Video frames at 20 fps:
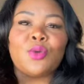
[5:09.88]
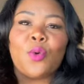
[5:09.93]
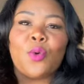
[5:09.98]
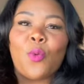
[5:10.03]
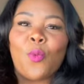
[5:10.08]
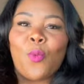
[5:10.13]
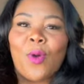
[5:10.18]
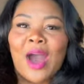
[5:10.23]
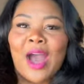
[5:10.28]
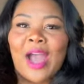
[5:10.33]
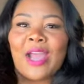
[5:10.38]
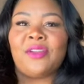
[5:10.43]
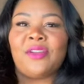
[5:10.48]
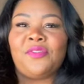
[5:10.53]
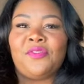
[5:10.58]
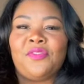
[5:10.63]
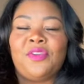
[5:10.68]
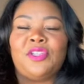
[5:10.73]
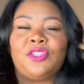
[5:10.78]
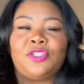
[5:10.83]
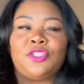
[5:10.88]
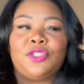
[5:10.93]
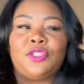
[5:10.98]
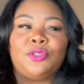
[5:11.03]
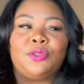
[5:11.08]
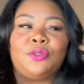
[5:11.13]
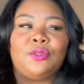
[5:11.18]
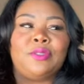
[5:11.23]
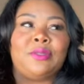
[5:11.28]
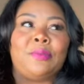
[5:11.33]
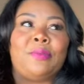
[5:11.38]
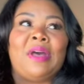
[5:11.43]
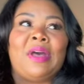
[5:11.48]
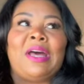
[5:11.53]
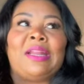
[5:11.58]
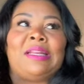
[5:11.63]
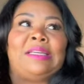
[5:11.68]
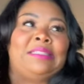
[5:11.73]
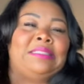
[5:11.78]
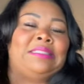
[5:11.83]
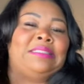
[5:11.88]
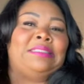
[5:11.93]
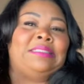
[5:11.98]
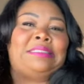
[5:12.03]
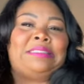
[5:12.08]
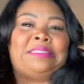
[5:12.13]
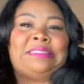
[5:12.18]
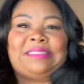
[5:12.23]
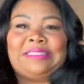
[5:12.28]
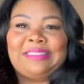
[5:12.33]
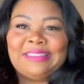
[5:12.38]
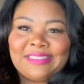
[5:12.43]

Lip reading: wide fit shoes about a